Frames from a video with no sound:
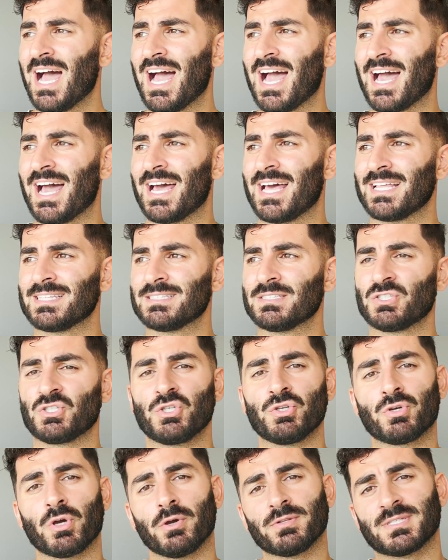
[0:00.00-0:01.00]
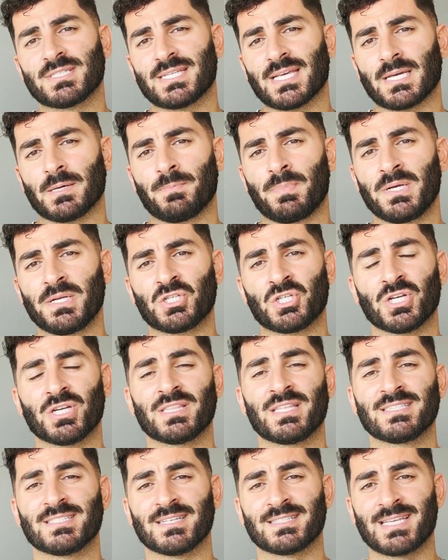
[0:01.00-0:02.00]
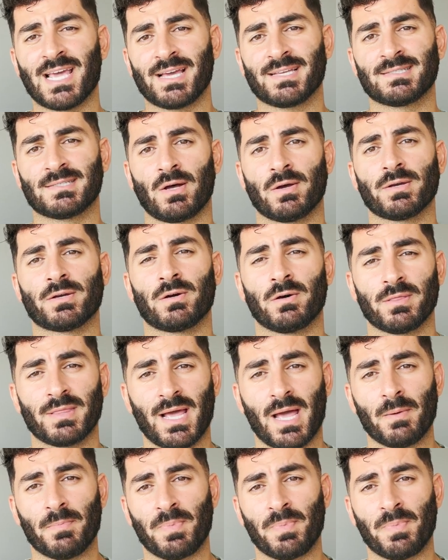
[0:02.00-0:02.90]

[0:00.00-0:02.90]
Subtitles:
and you go to take a picture, there's a text icon that